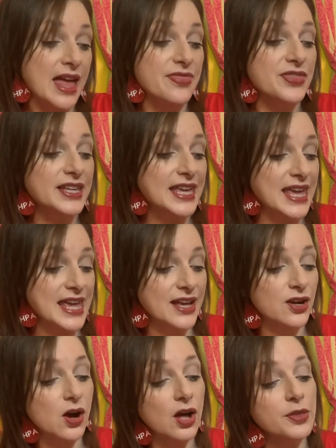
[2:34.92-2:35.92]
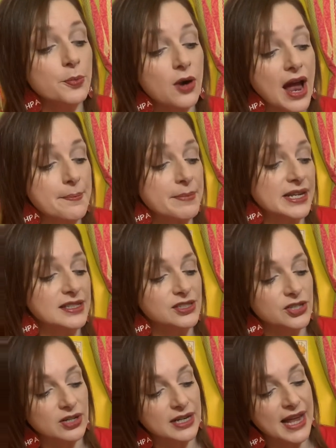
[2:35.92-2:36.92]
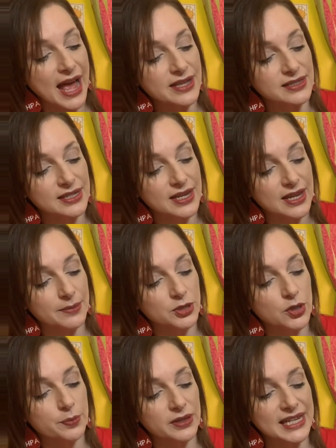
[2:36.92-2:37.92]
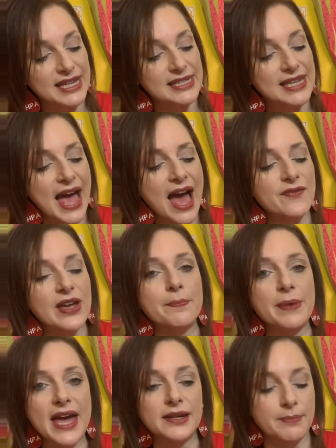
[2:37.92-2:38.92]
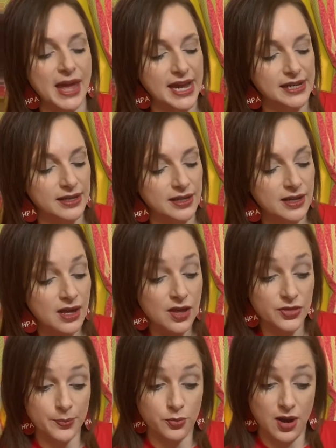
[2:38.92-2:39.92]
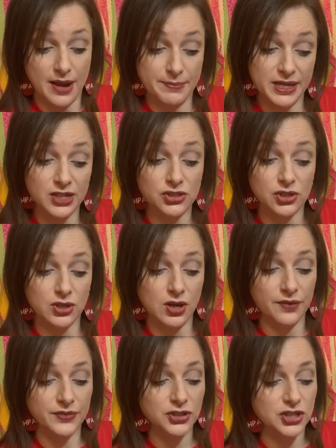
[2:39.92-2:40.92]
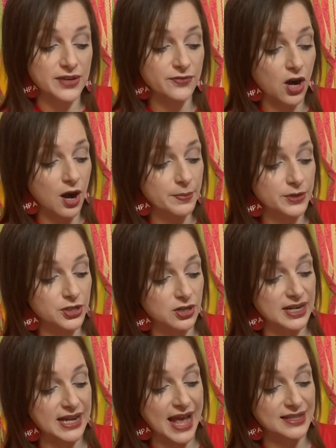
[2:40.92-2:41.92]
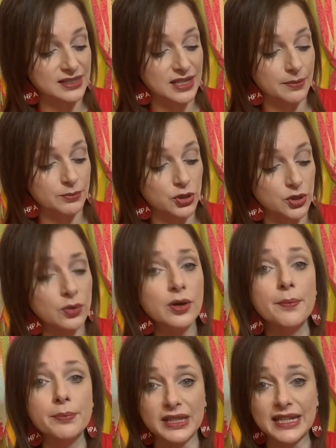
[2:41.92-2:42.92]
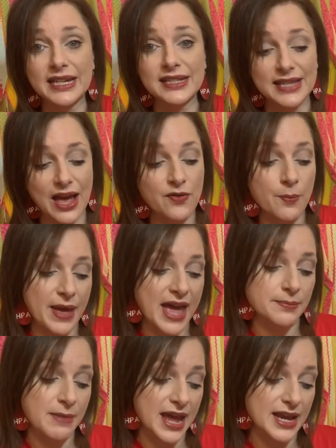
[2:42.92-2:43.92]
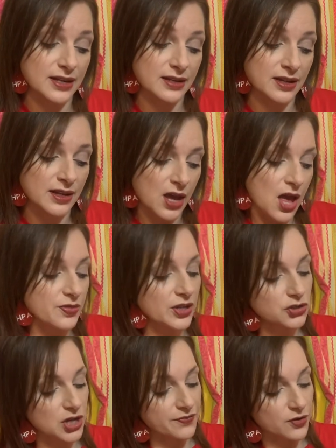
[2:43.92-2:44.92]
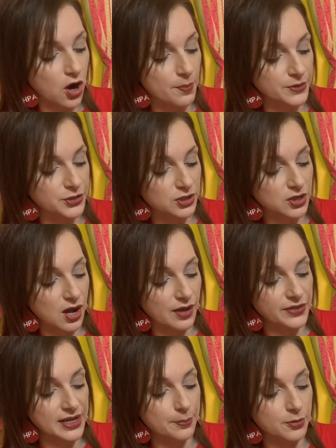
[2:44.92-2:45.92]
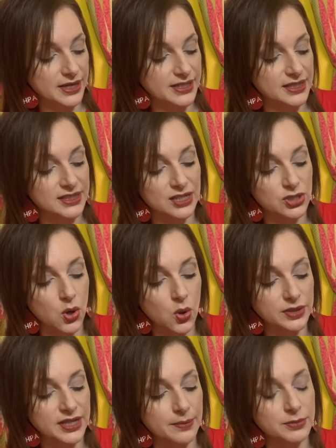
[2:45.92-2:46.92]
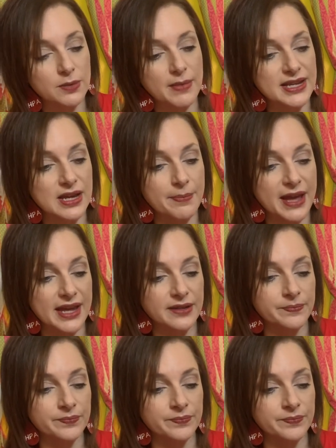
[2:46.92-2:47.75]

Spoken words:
The king called the prime minister and asked him to please have a bed made. The prime minister called the chief carpenter and asked him to please have a bed made. The chief carpenter called the apprentice and told him to make a bed.